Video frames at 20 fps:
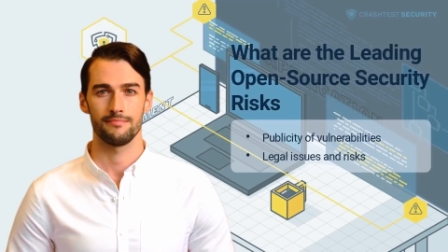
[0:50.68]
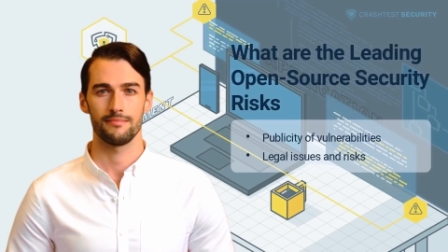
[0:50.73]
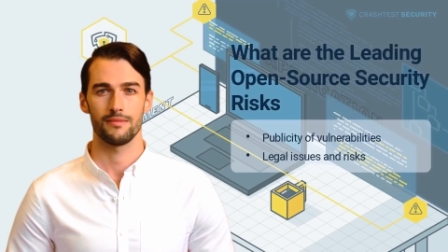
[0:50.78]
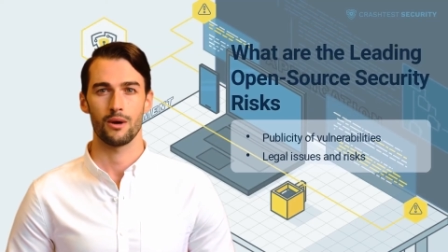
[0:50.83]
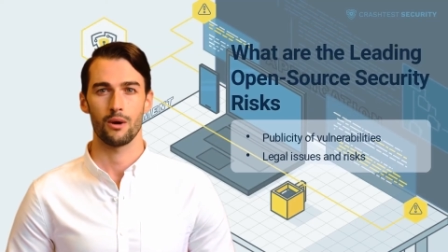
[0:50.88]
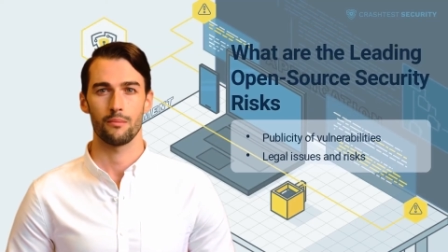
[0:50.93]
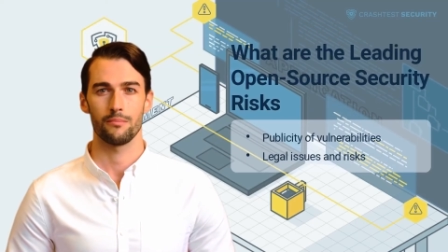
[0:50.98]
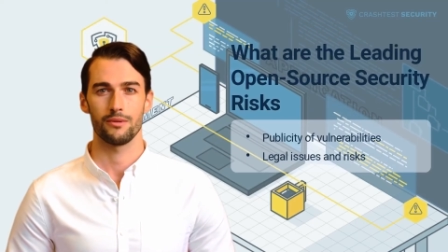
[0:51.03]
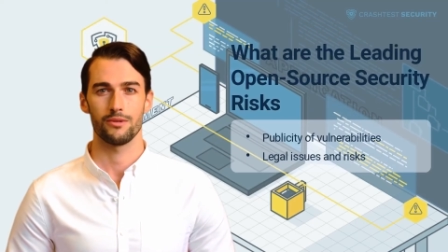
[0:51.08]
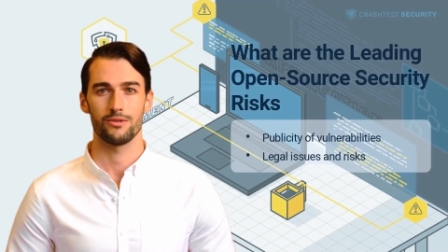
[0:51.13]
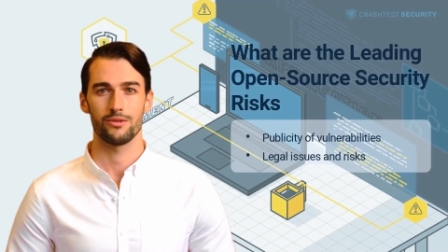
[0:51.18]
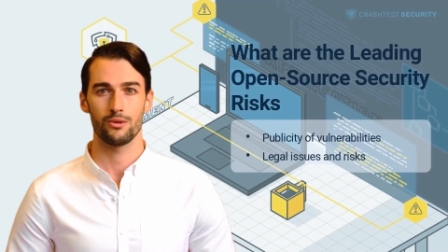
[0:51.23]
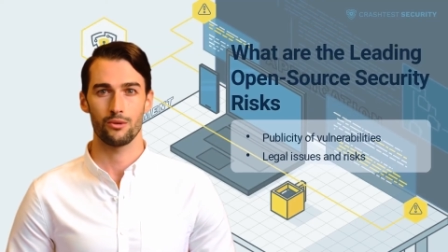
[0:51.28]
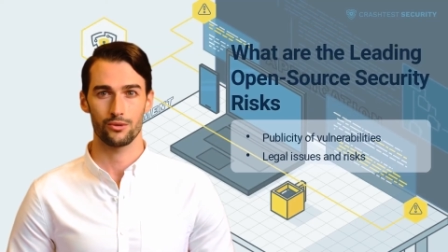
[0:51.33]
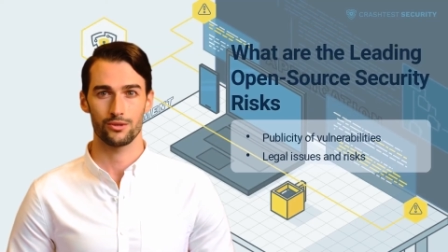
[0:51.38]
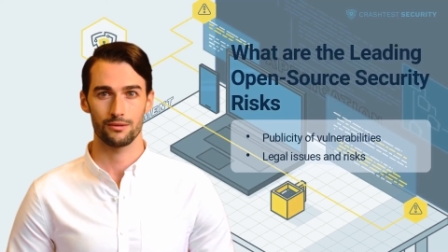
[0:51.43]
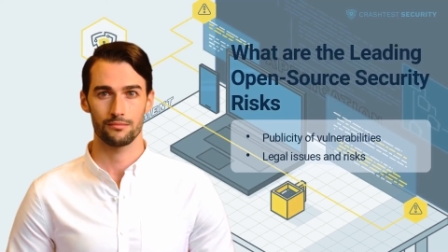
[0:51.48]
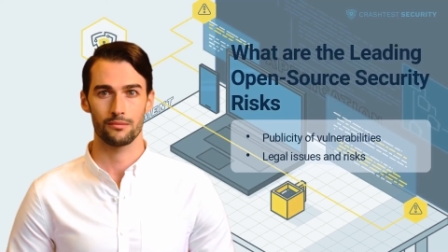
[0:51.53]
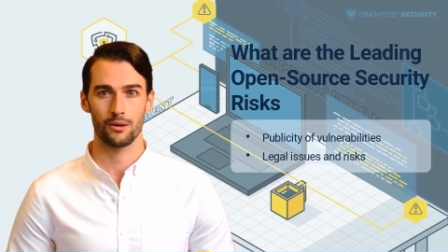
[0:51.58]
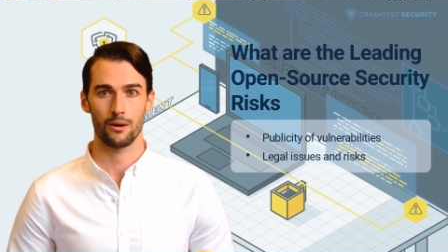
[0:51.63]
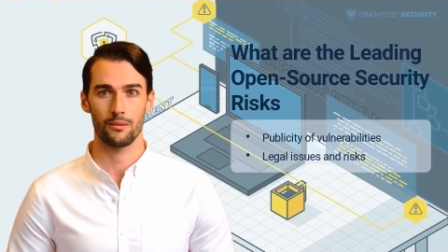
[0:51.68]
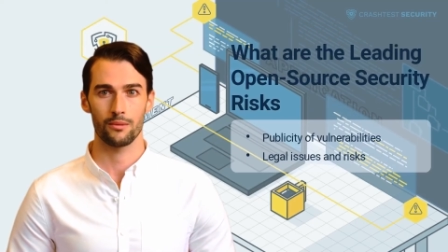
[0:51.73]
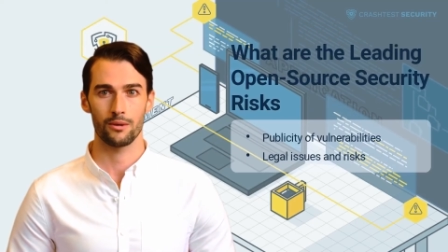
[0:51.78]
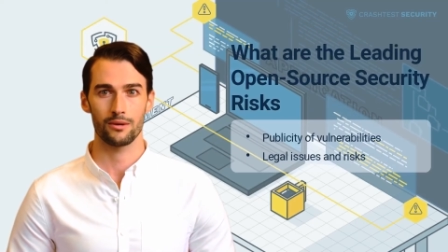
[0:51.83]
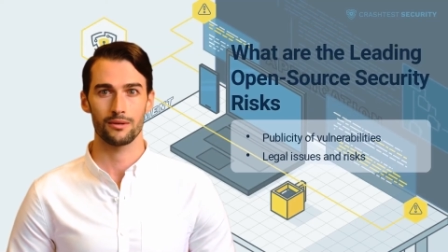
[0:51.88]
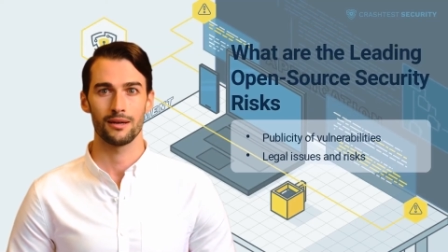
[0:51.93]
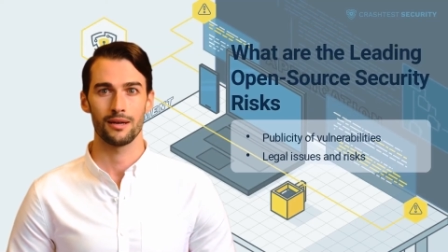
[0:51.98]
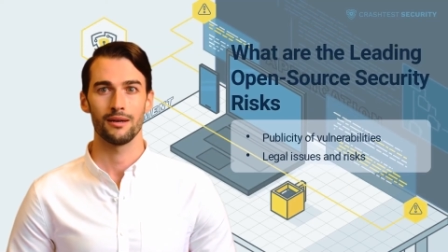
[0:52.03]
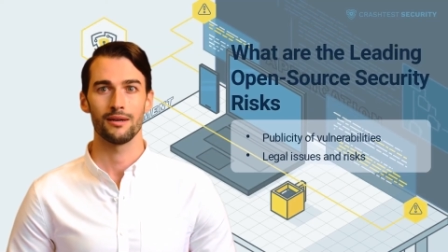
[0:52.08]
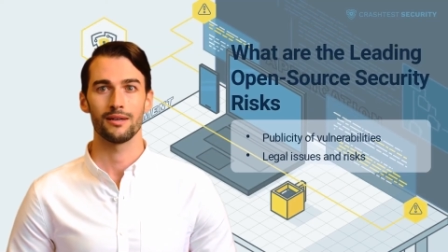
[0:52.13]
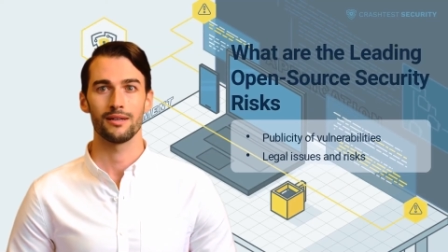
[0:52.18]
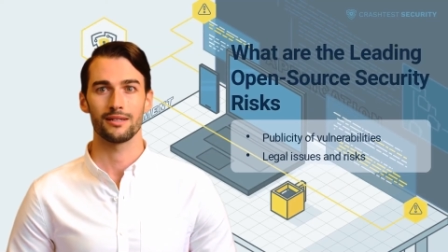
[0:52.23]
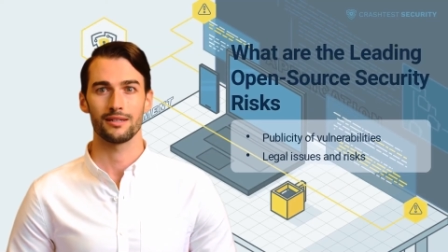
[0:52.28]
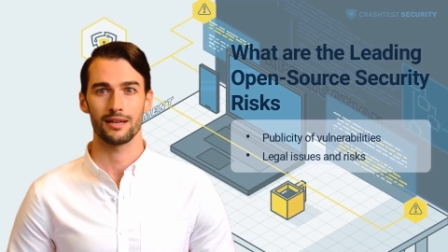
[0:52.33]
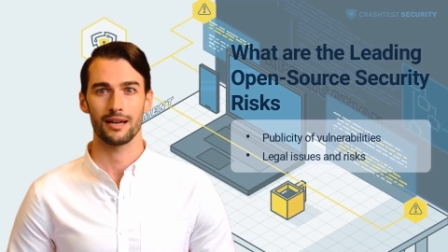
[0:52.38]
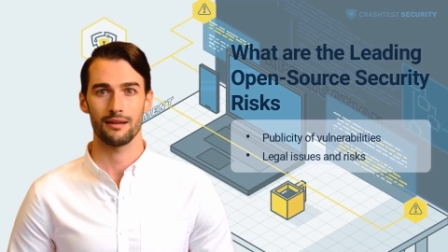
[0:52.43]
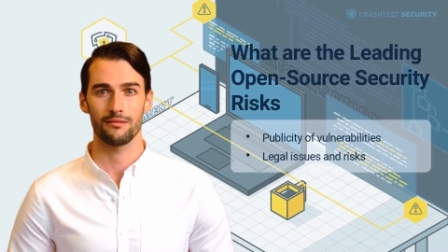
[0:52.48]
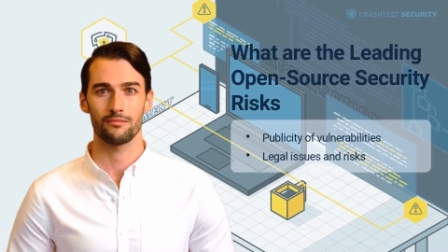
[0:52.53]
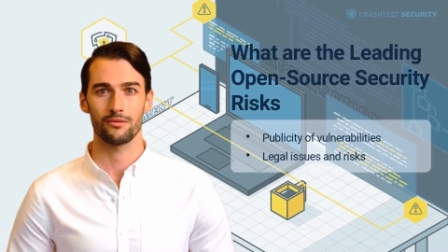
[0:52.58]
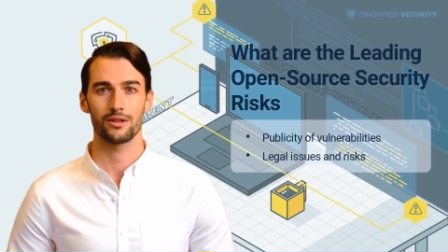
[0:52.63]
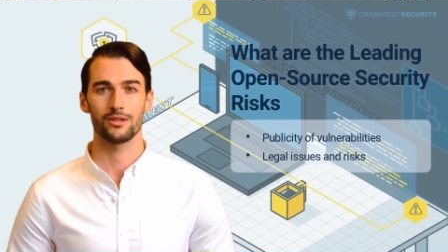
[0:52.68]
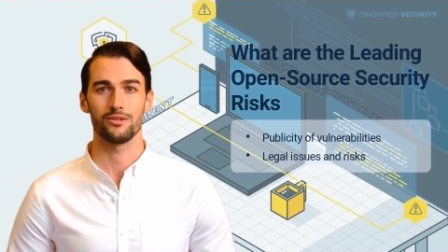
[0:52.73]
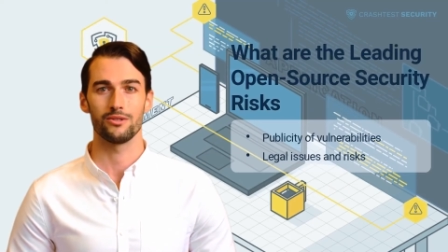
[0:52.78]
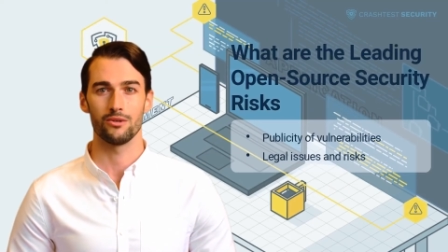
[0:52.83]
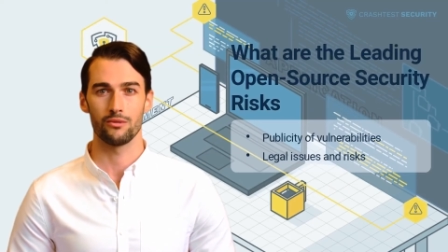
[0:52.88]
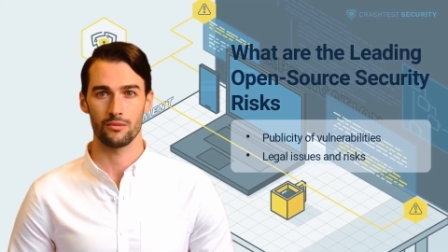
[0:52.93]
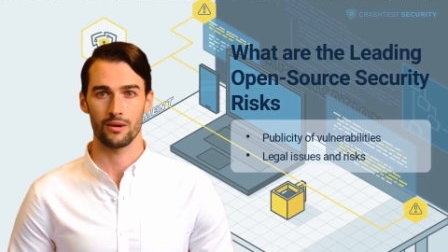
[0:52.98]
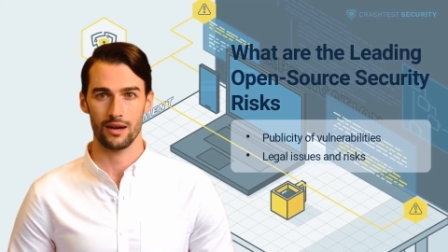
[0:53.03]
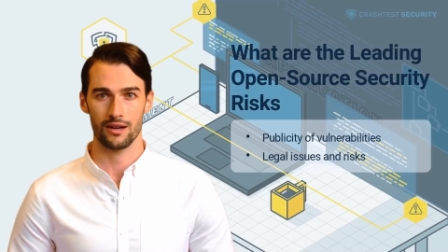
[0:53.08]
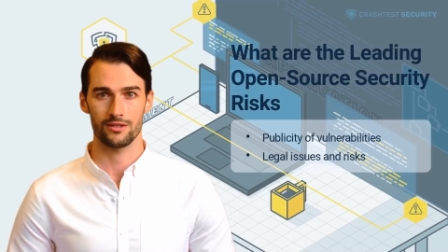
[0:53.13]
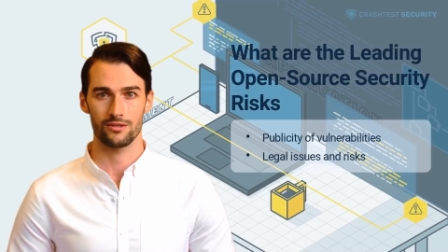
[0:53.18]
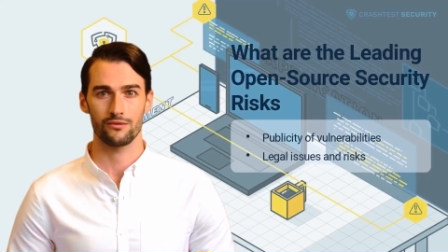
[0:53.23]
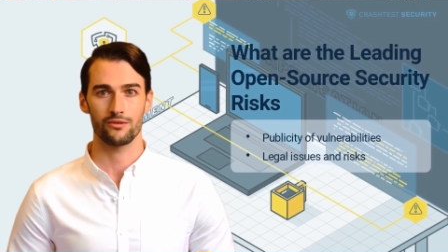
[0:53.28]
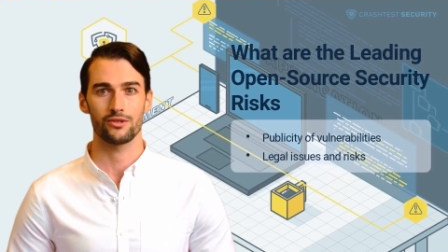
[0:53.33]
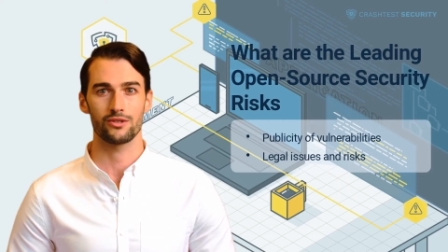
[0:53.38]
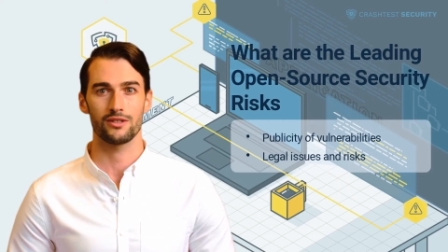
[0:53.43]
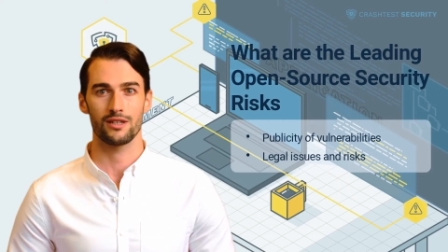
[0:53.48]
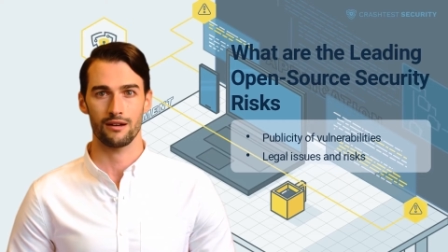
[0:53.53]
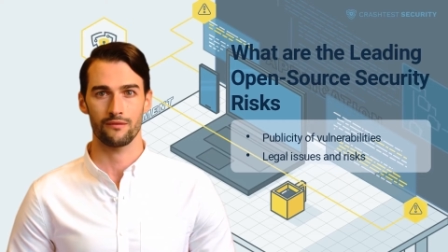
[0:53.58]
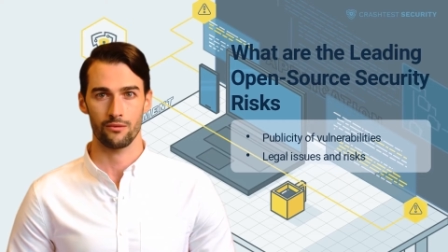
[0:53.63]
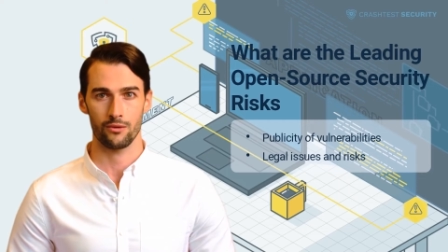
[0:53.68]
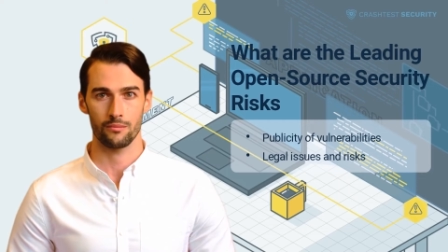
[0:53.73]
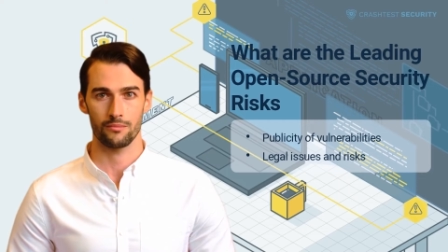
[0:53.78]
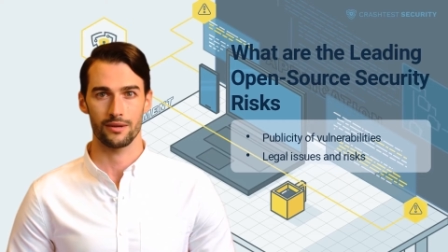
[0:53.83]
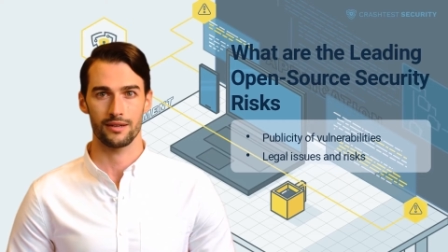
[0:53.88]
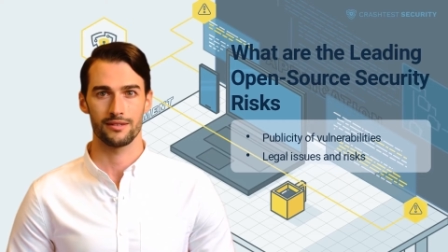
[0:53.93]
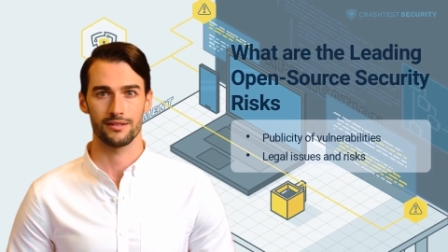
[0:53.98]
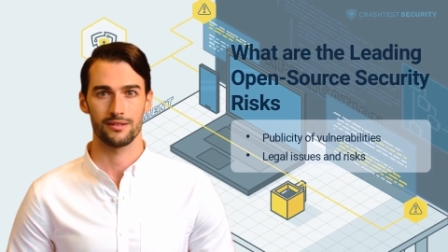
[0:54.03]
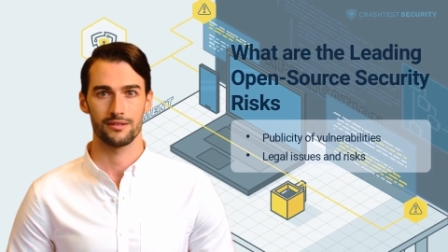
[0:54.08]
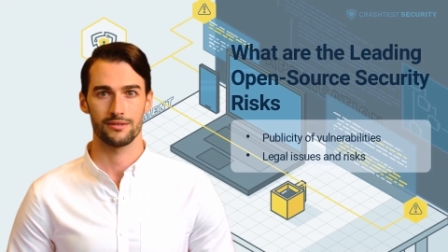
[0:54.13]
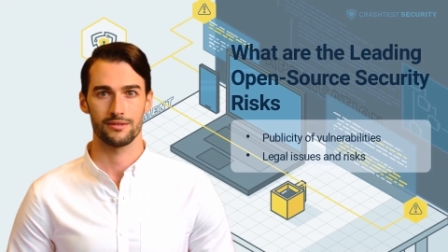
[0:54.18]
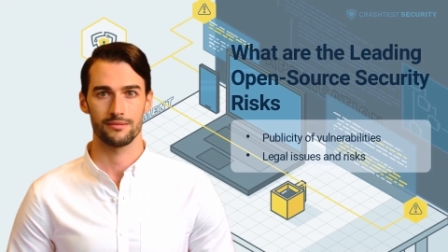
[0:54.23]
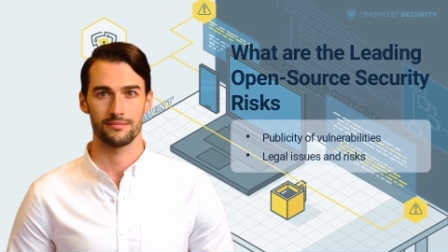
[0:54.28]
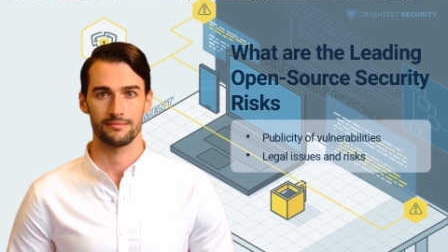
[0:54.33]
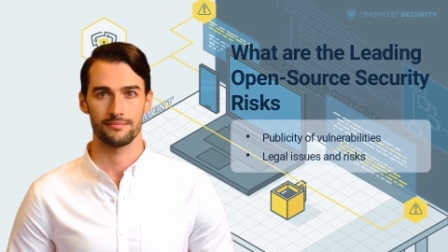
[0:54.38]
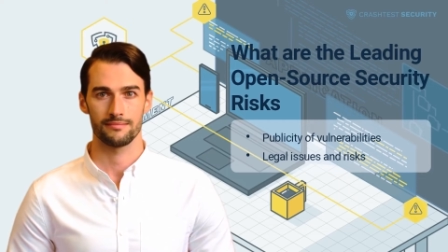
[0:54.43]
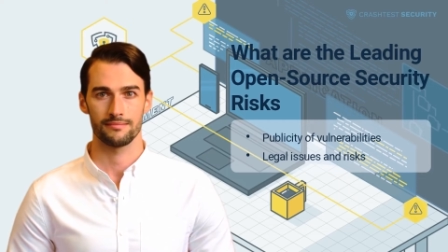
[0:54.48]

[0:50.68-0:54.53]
Open source vulnerabilities and risks arise for several reasons.